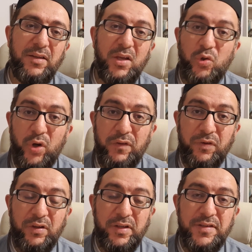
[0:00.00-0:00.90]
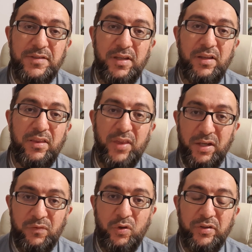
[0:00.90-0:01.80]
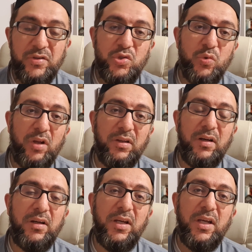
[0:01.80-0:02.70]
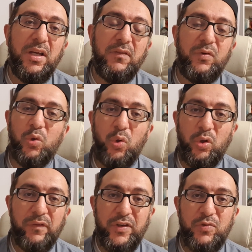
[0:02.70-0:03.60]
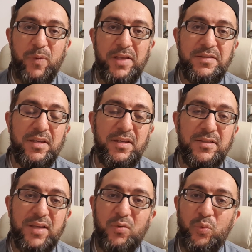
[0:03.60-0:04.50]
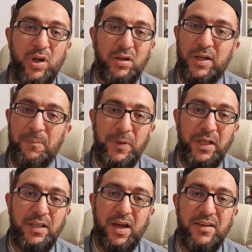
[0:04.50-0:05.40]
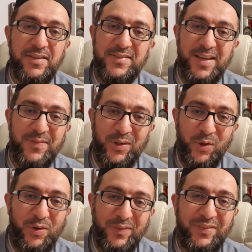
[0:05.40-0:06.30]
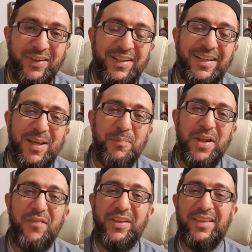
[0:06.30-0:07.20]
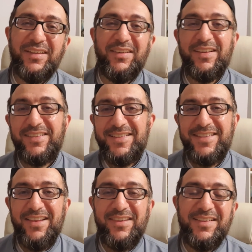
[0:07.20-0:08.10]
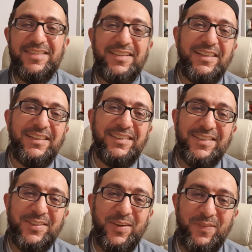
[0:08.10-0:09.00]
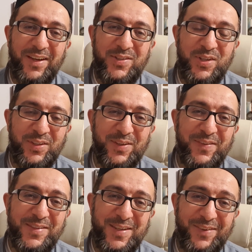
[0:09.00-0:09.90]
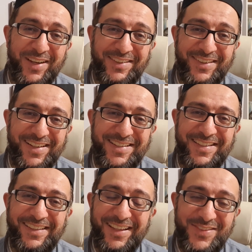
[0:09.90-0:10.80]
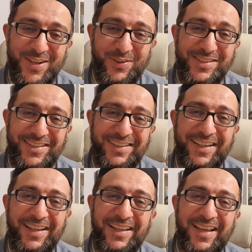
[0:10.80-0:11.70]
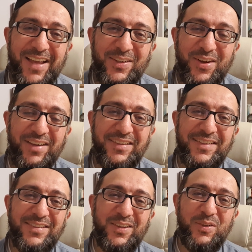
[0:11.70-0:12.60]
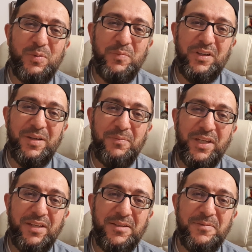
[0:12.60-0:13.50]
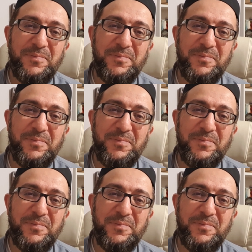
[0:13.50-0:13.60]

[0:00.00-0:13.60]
gratefulness and thankfulness to Allah for all of His blessings that we are completely undeserving of. But everything Allah does send us is a reflection of His divine grace and generosity and kindness. Allahumma ameen.